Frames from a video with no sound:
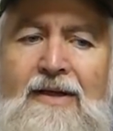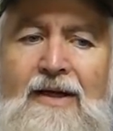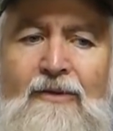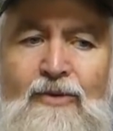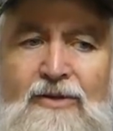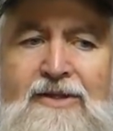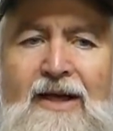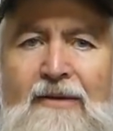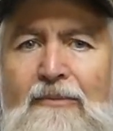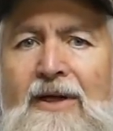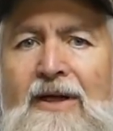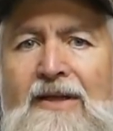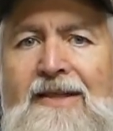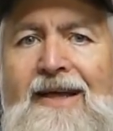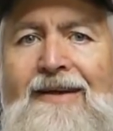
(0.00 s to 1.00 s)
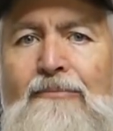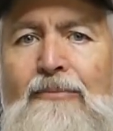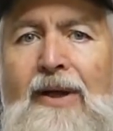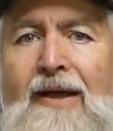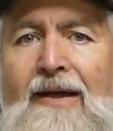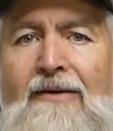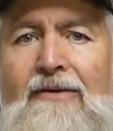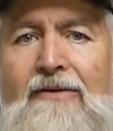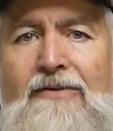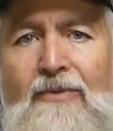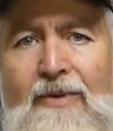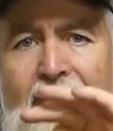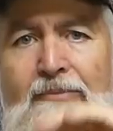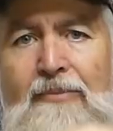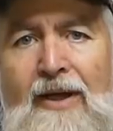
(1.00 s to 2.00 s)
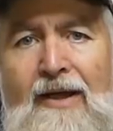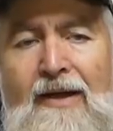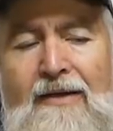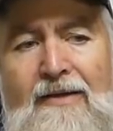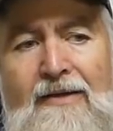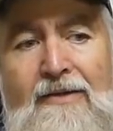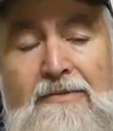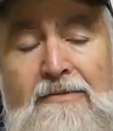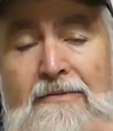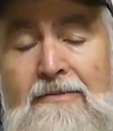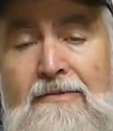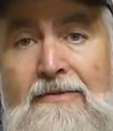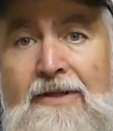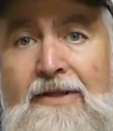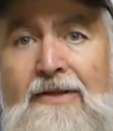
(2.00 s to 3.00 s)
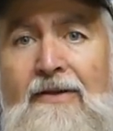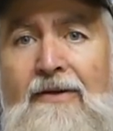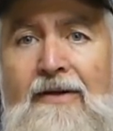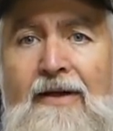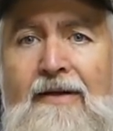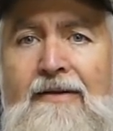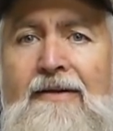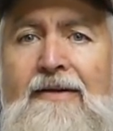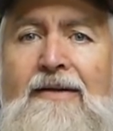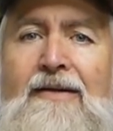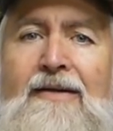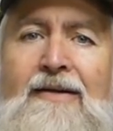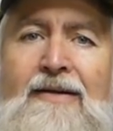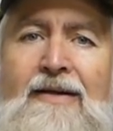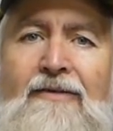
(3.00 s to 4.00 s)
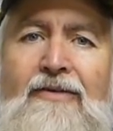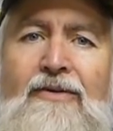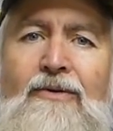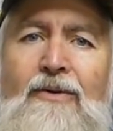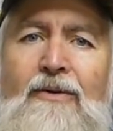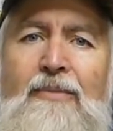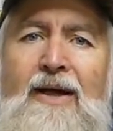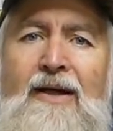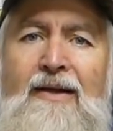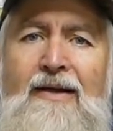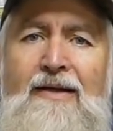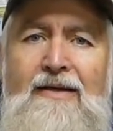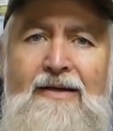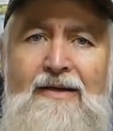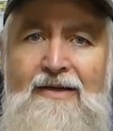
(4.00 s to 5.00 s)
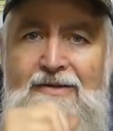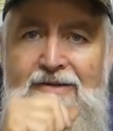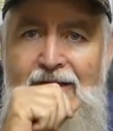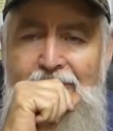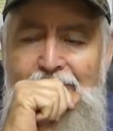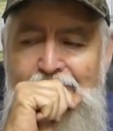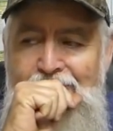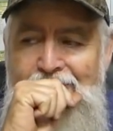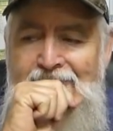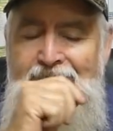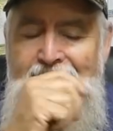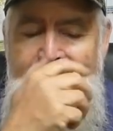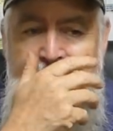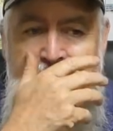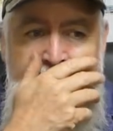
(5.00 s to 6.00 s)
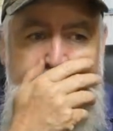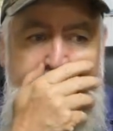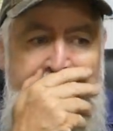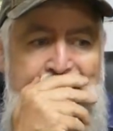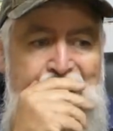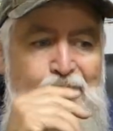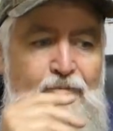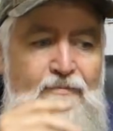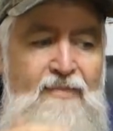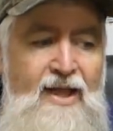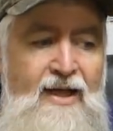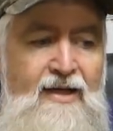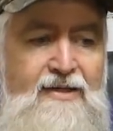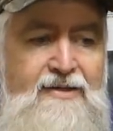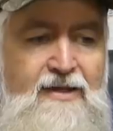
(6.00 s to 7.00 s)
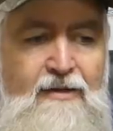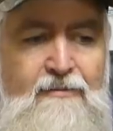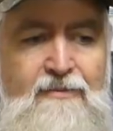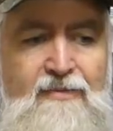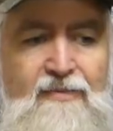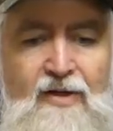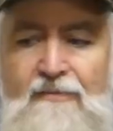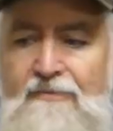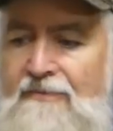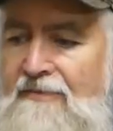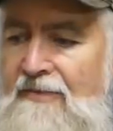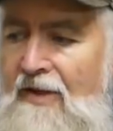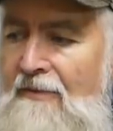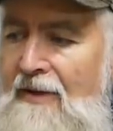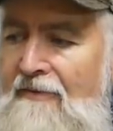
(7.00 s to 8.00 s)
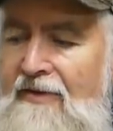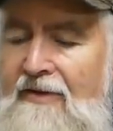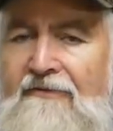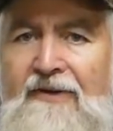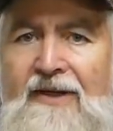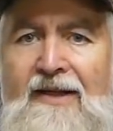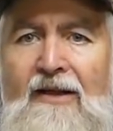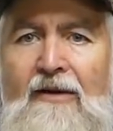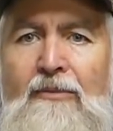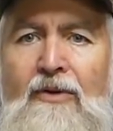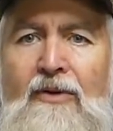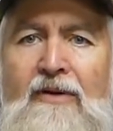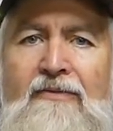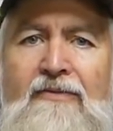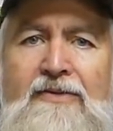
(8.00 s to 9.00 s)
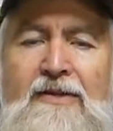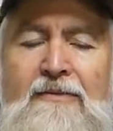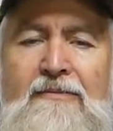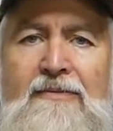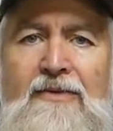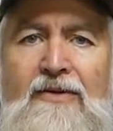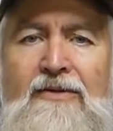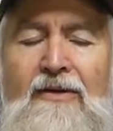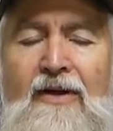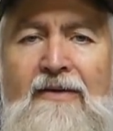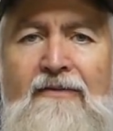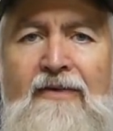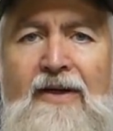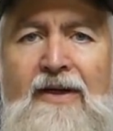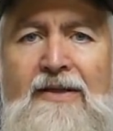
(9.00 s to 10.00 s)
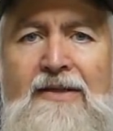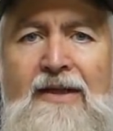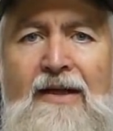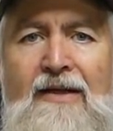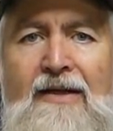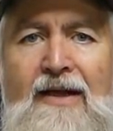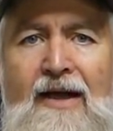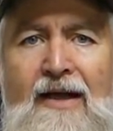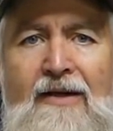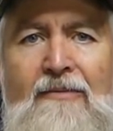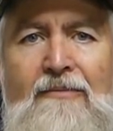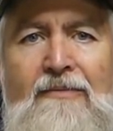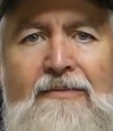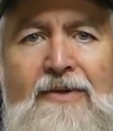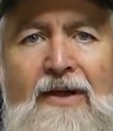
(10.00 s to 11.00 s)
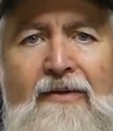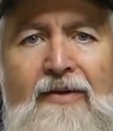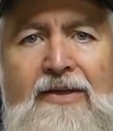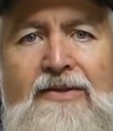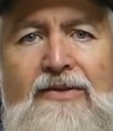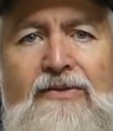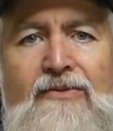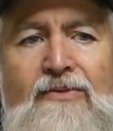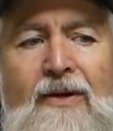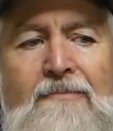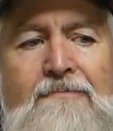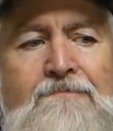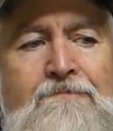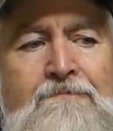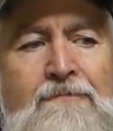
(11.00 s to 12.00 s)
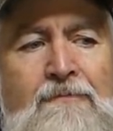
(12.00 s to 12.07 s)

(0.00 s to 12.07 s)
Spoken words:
You know, what's that mean? 10 pound or 20 pound? And I thought, oh, geez, I don't know. Never thought about that. So, so I'm having a fiddle. I bought some hydraulic fittings the other day, and I'm going to